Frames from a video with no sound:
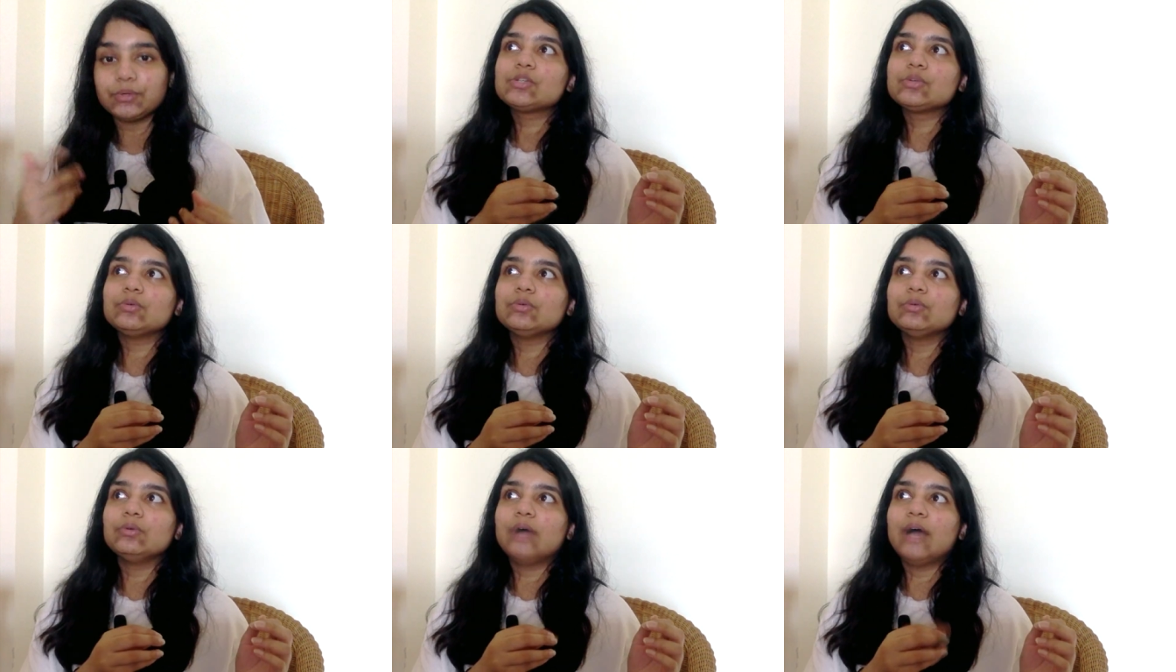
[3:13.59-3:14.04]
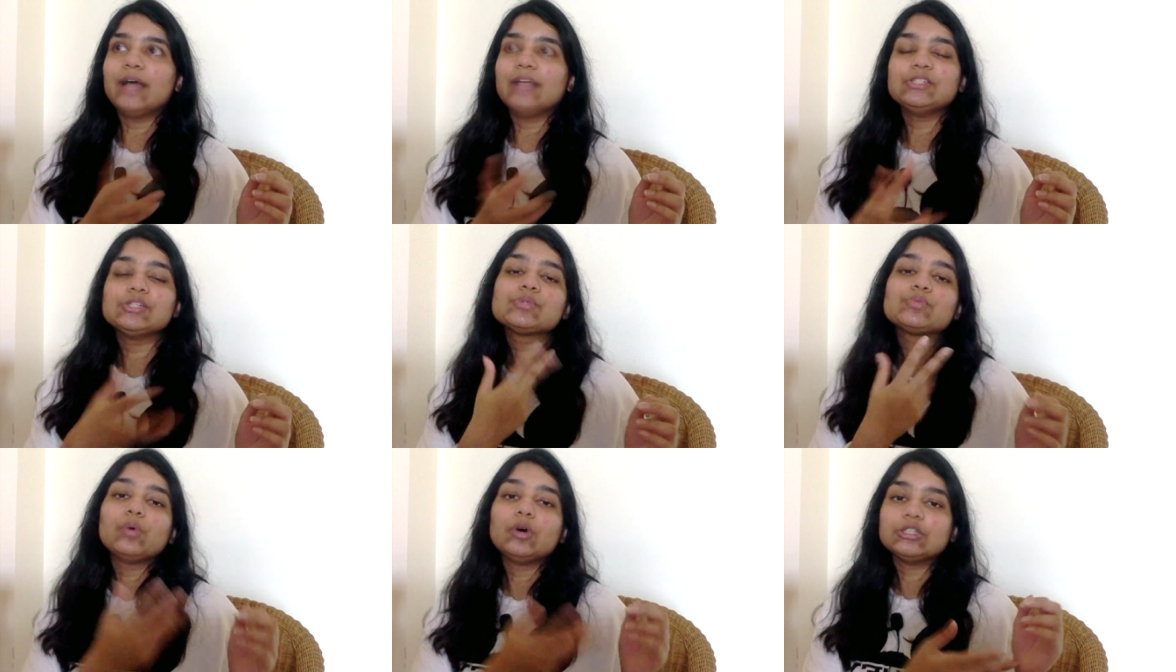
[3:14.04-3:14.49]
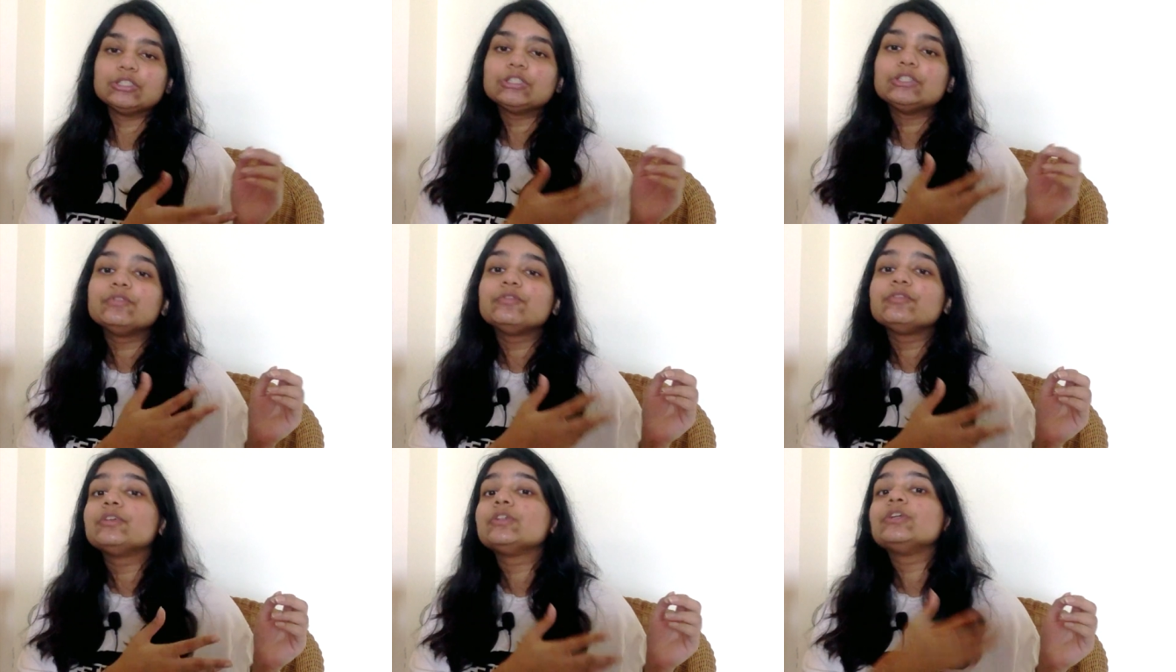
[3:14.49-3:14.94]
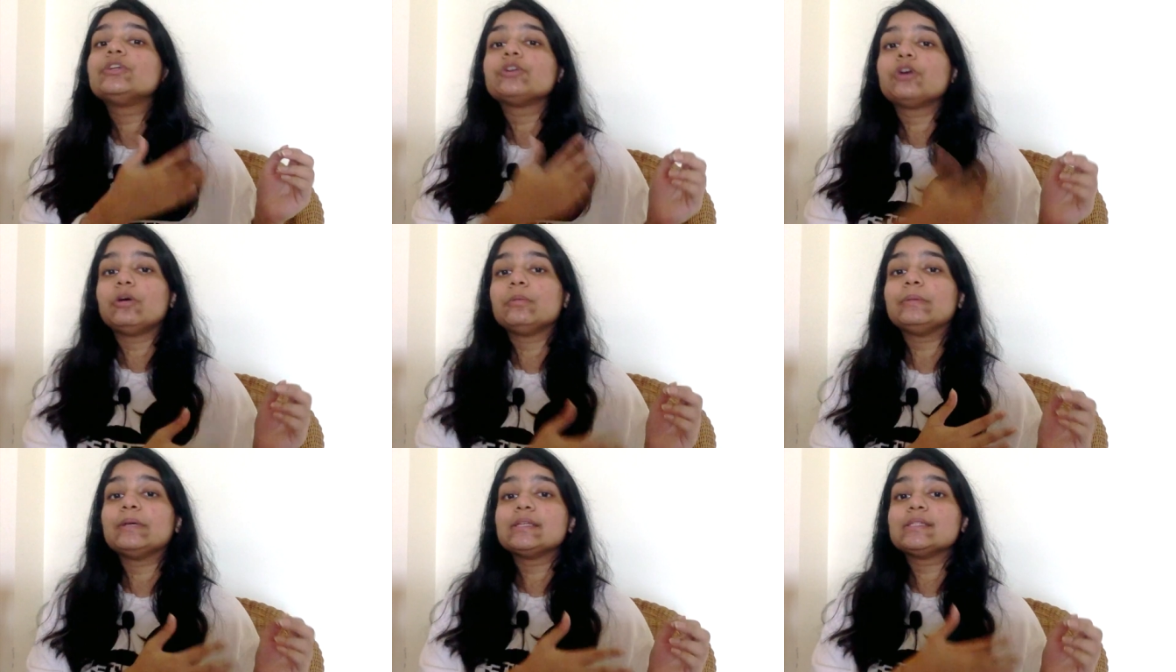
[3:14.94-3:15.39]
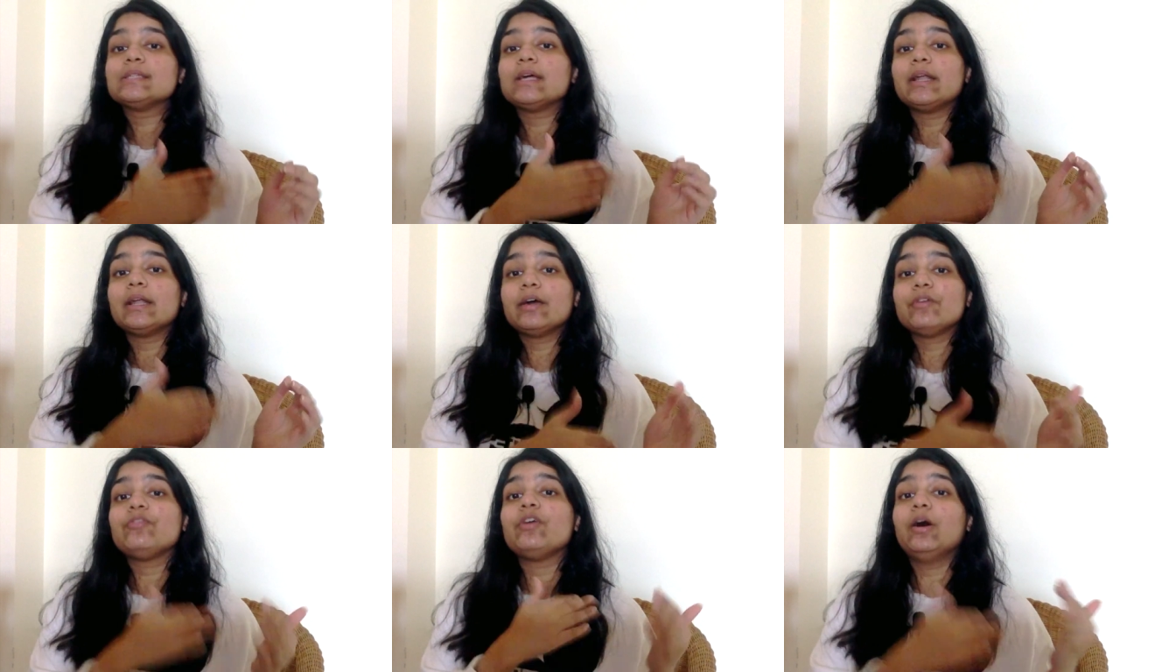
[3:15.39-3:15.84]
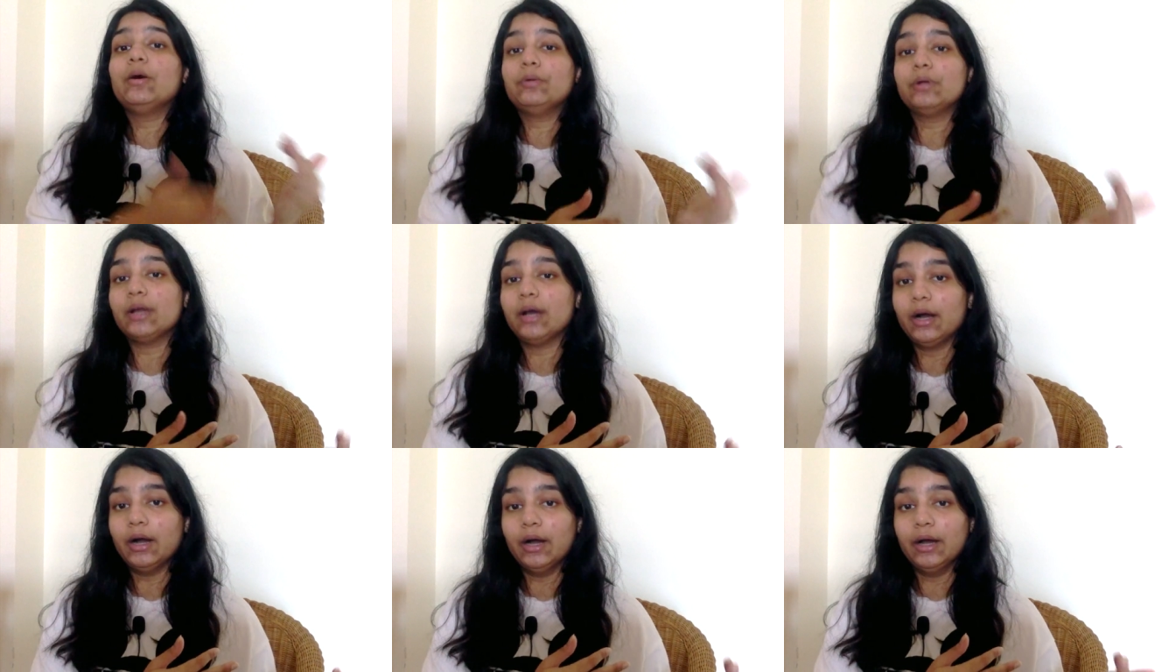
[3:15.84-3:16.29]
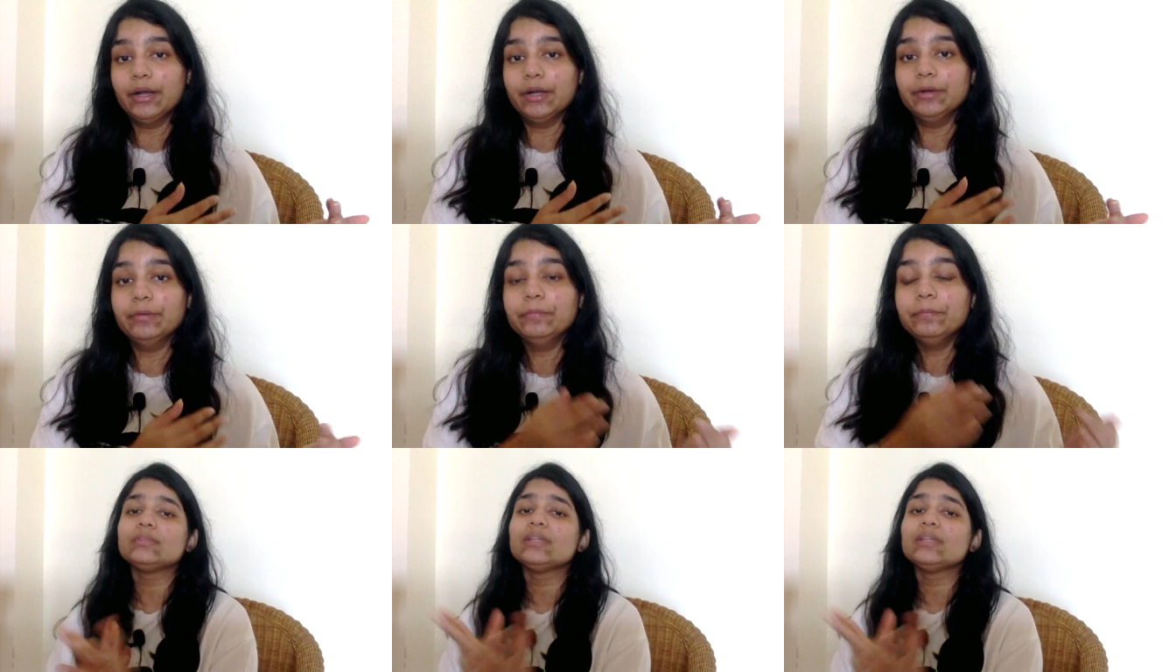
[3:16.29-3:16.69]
So I just watched it for the topics that I found hard.